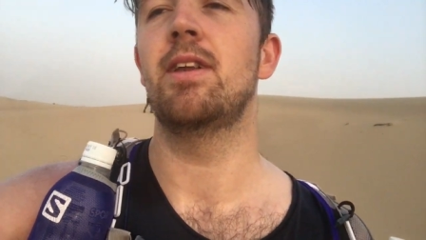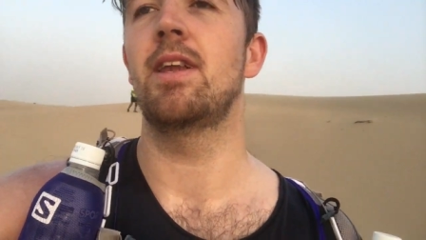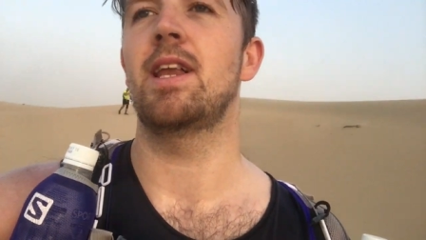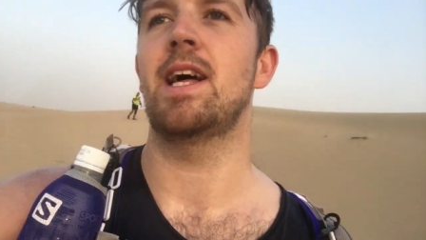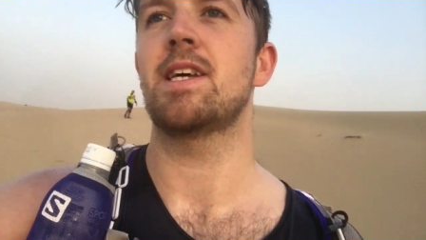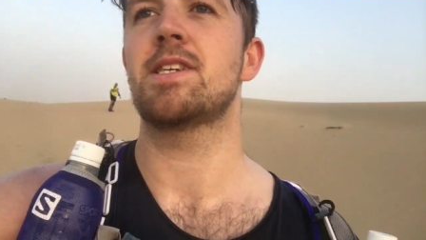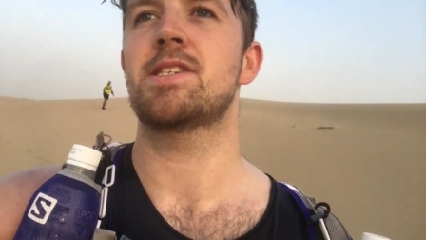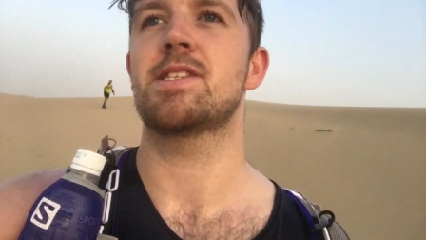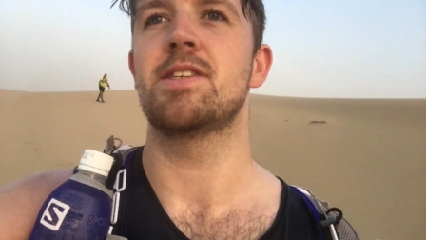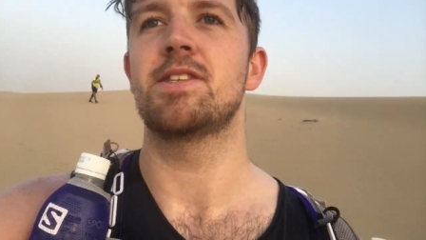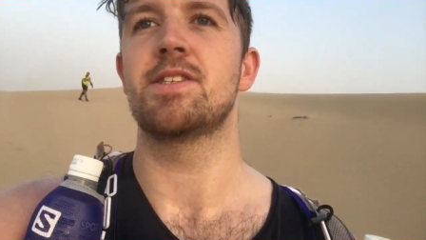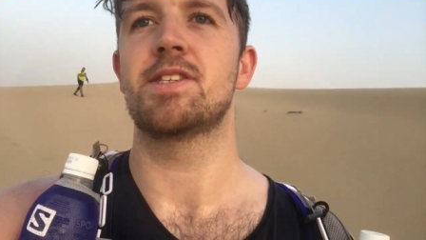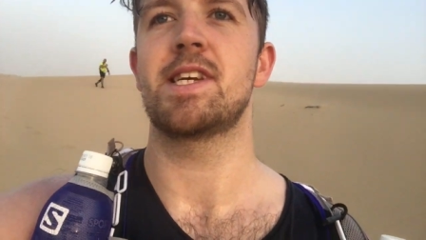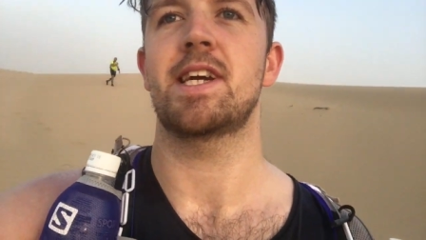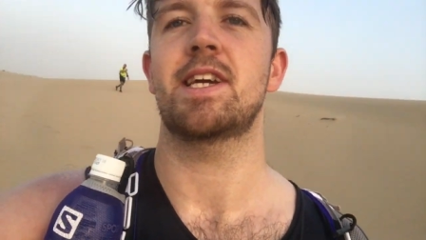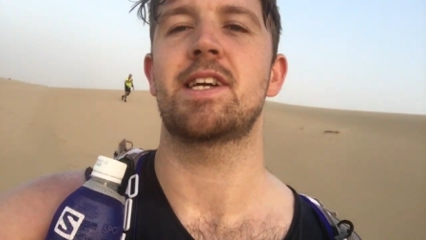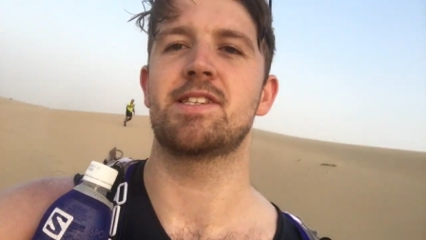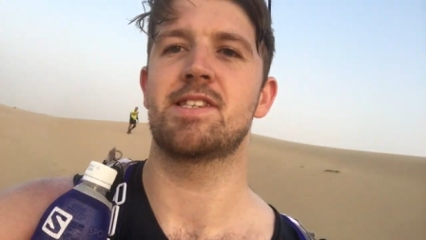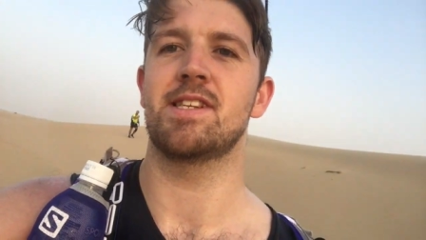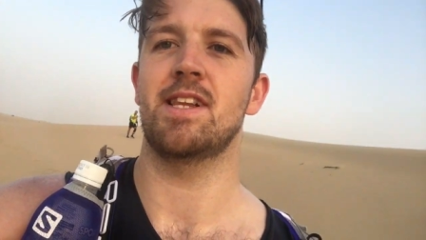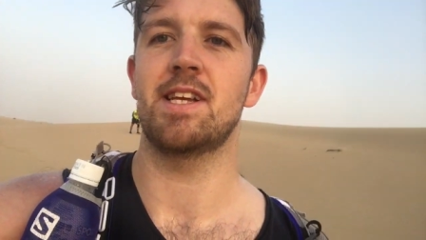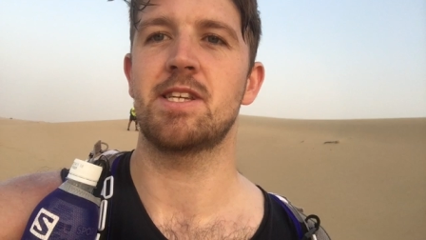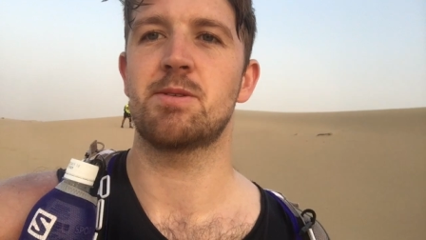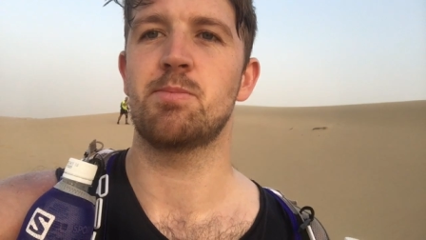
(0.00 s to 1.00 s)
last and
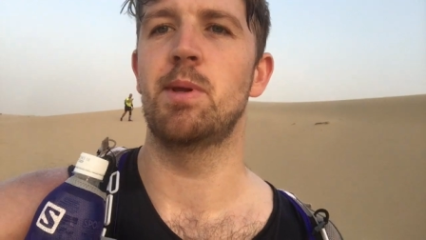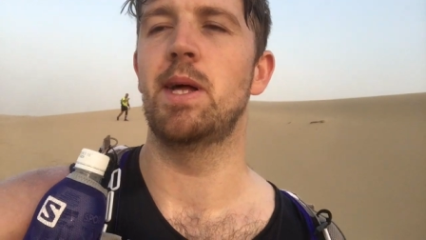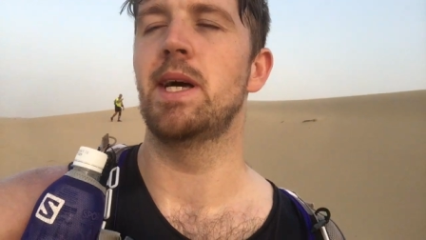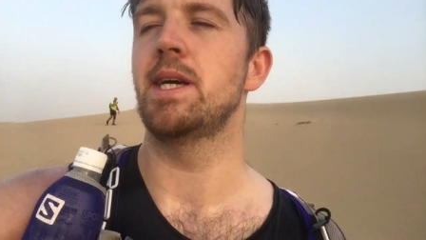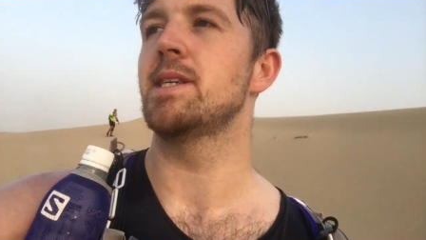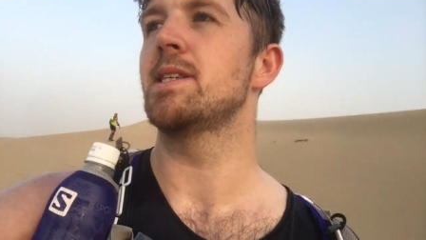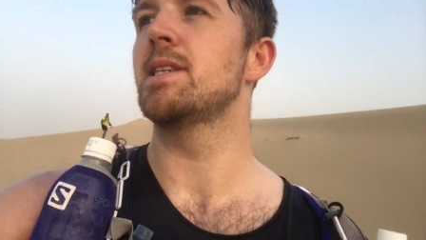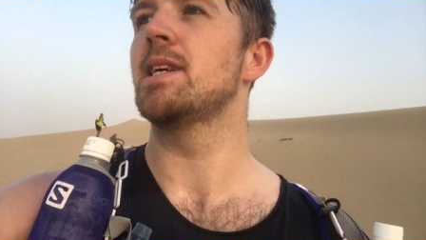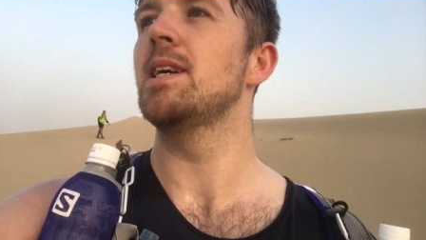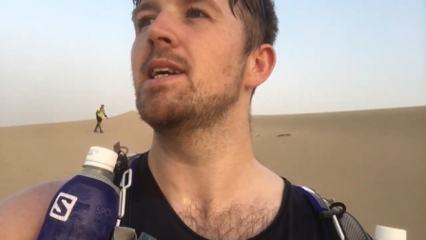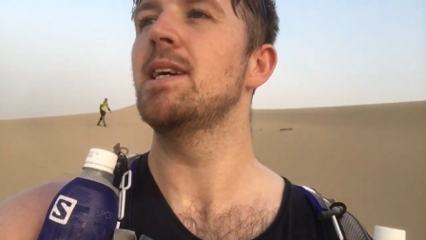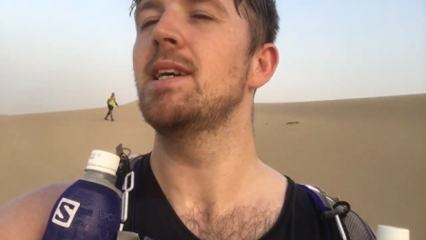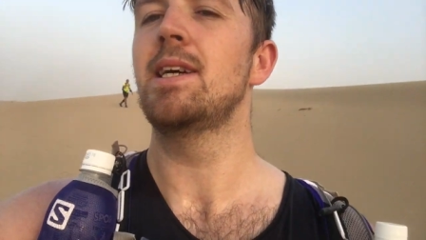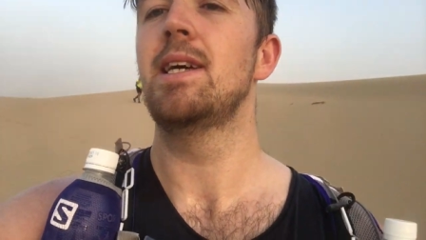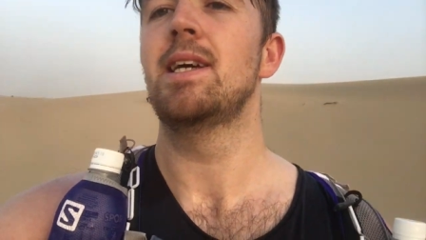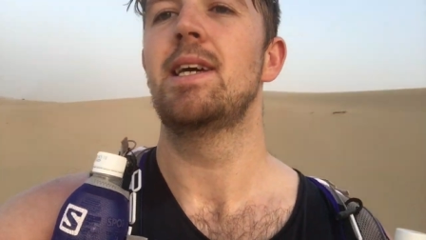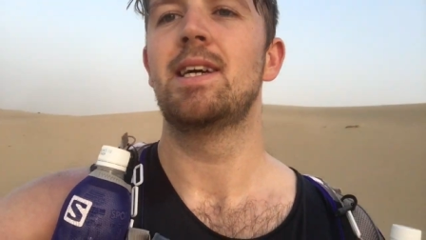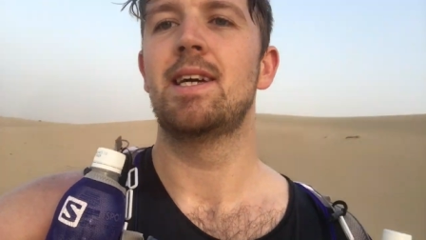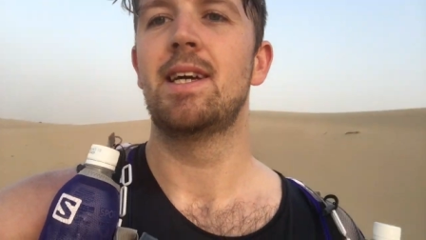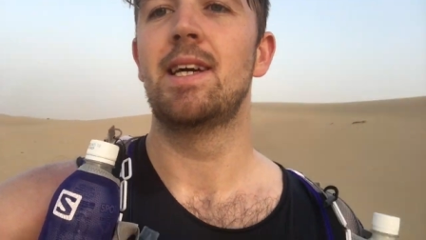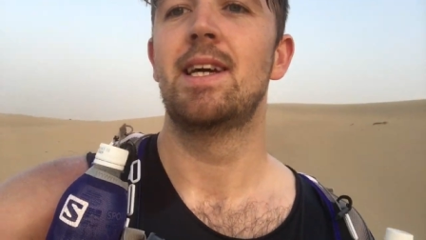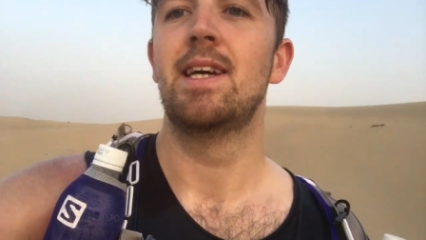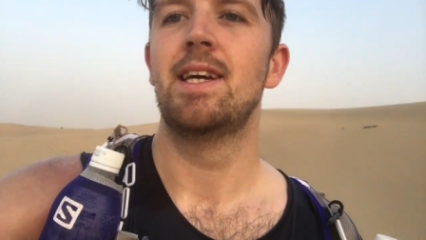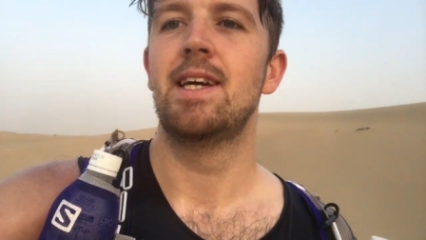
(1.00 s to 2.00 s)
second to last place.
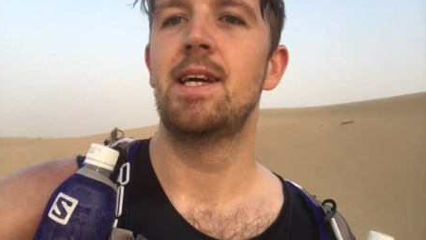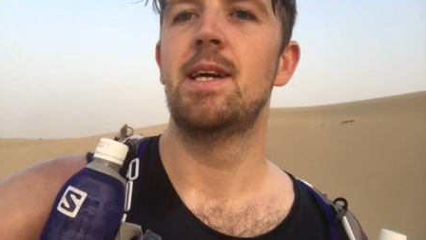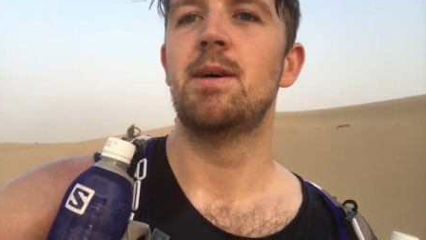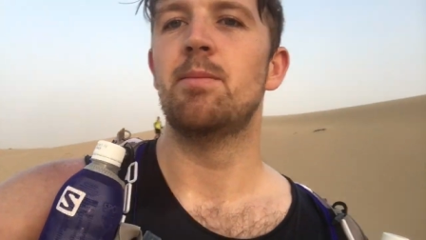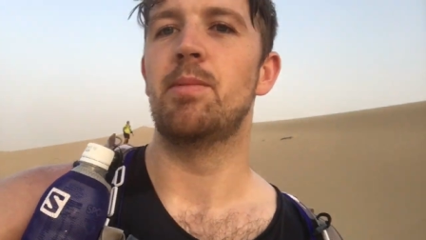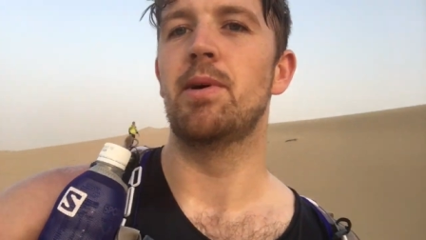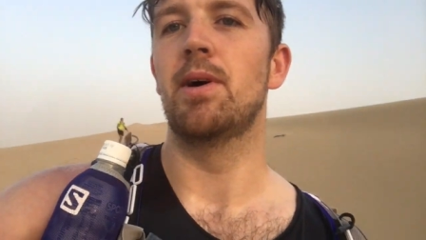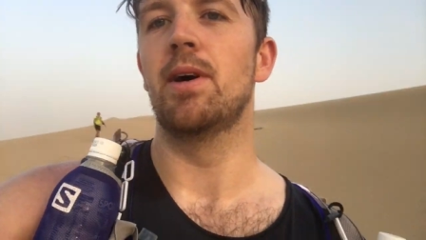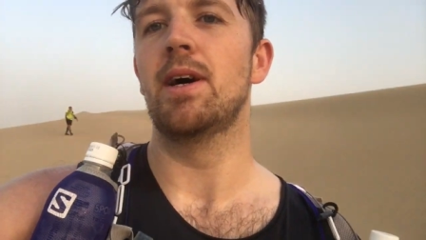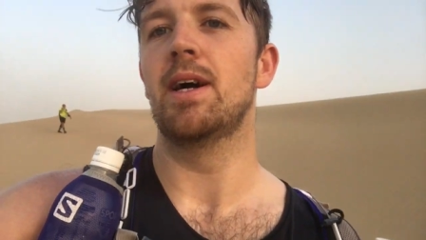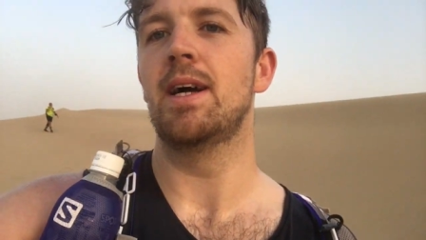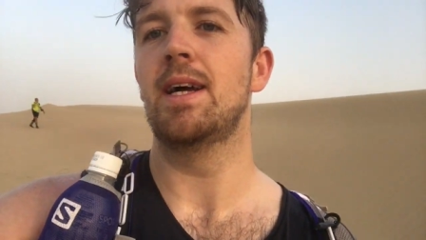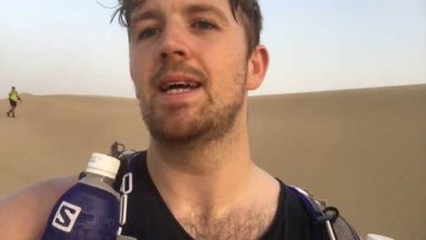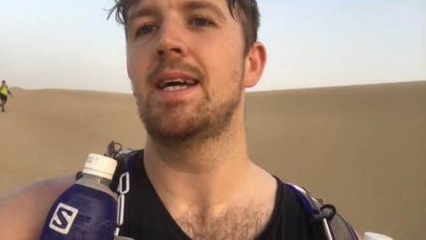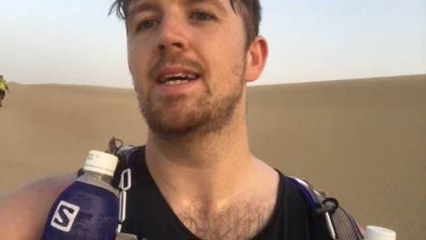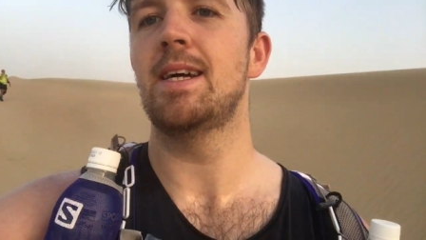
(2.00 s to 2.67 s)
But